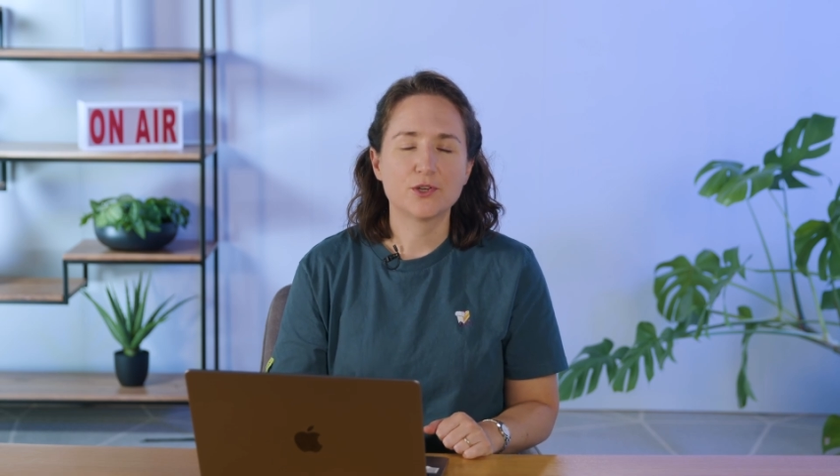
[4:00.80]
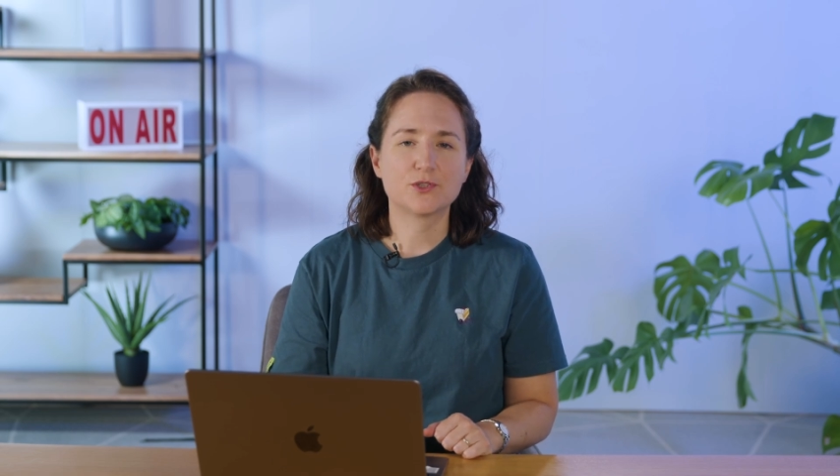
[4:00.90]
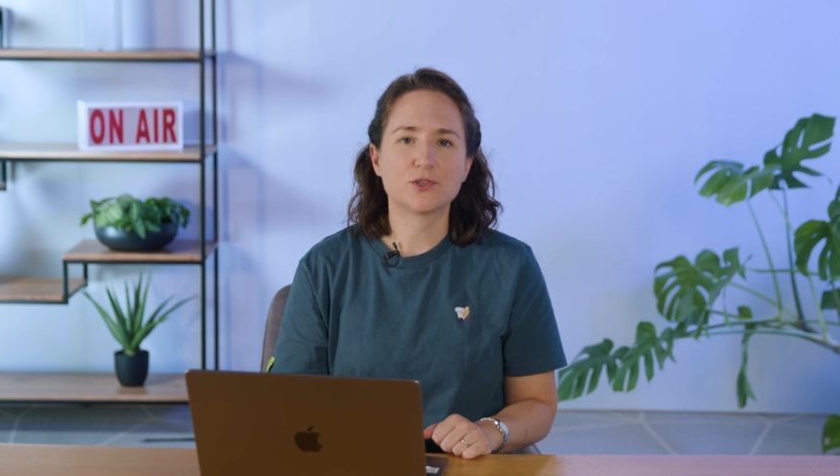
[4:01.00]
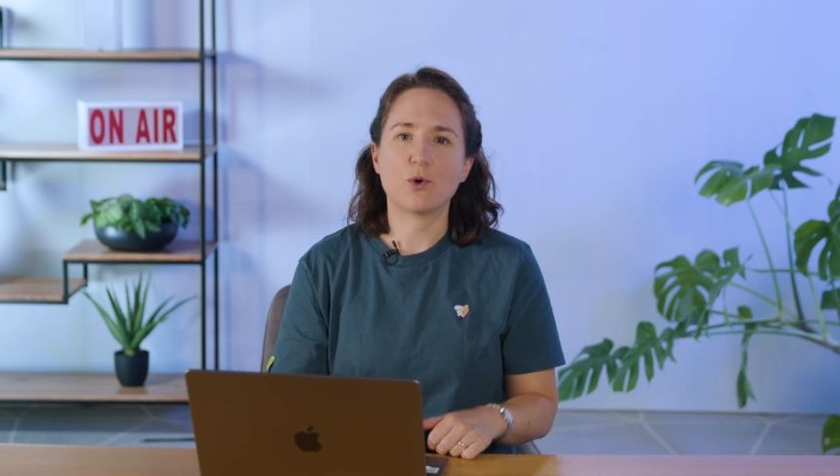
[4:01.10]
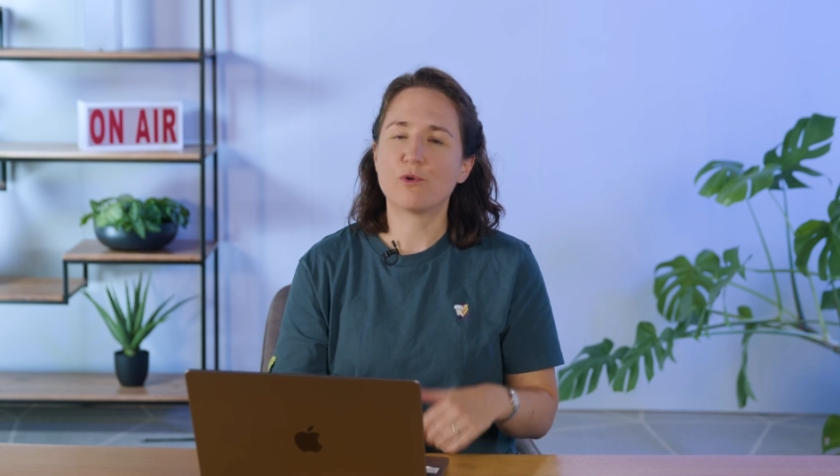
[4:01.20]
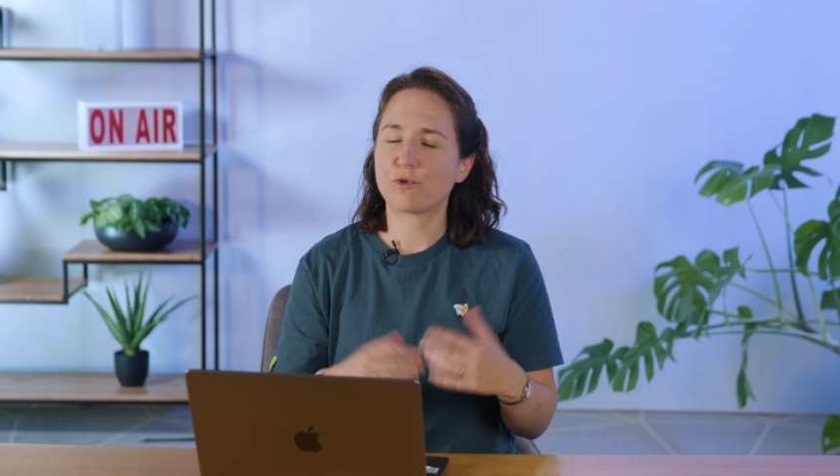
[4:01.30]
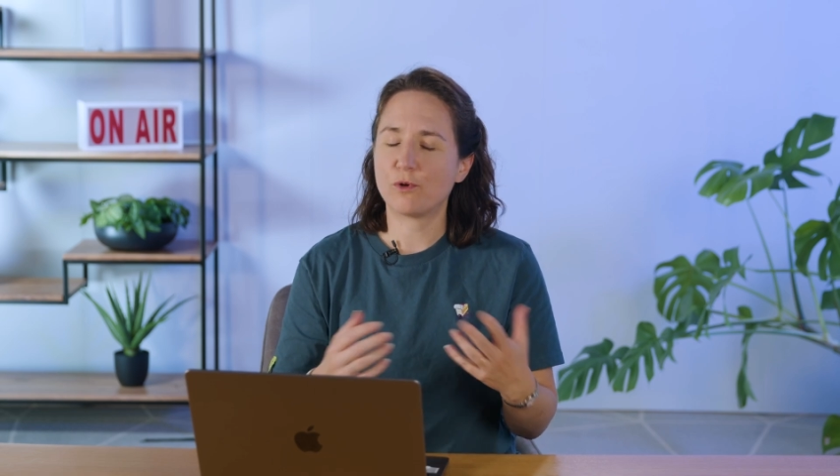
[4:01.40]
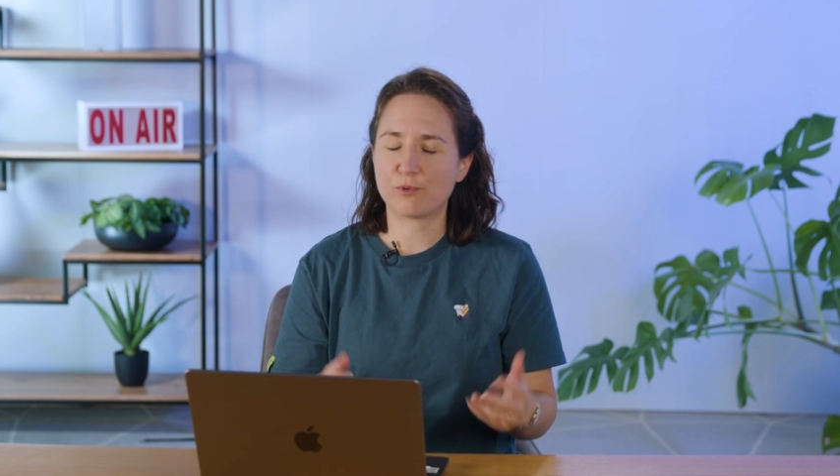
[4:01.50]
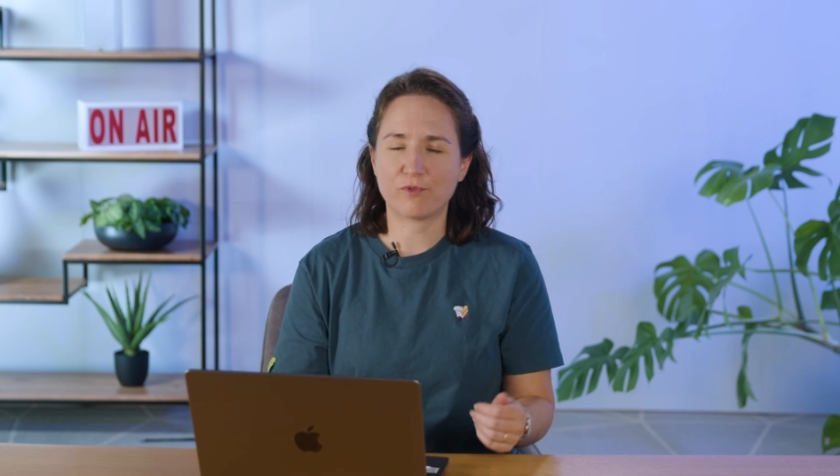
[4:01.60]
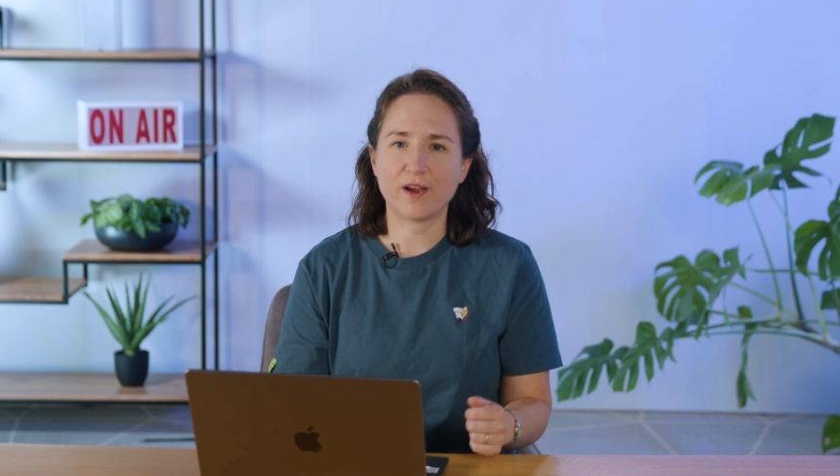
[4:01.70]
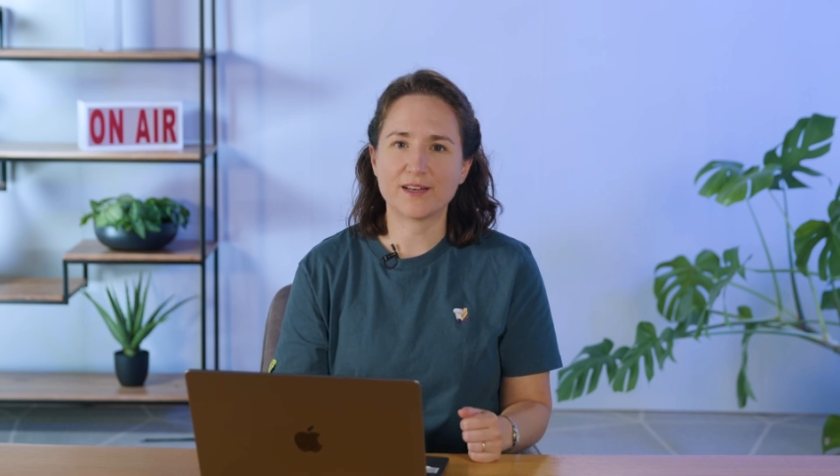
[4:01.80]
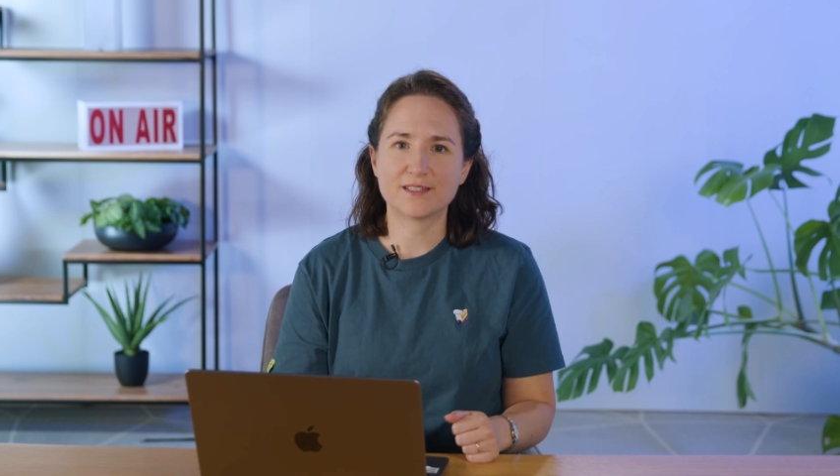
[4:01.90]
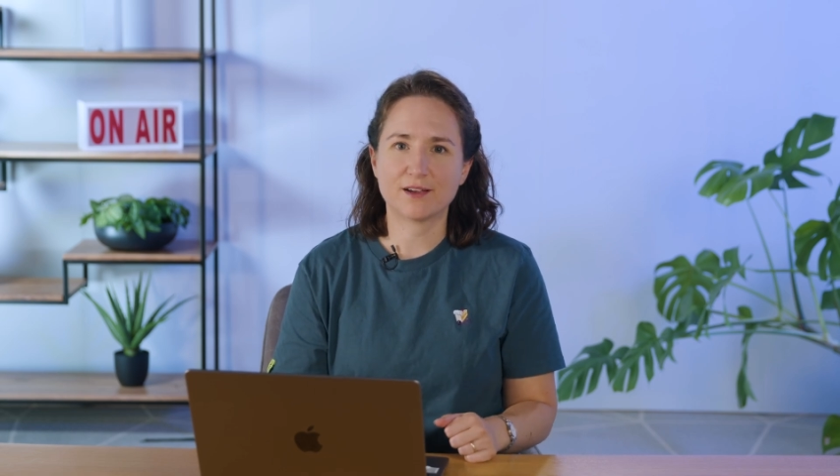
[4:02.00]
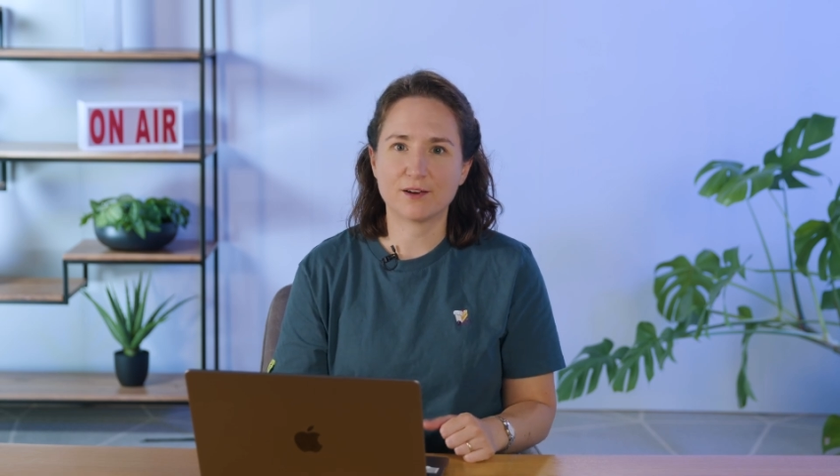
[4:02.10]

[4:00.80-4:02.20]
So overall provides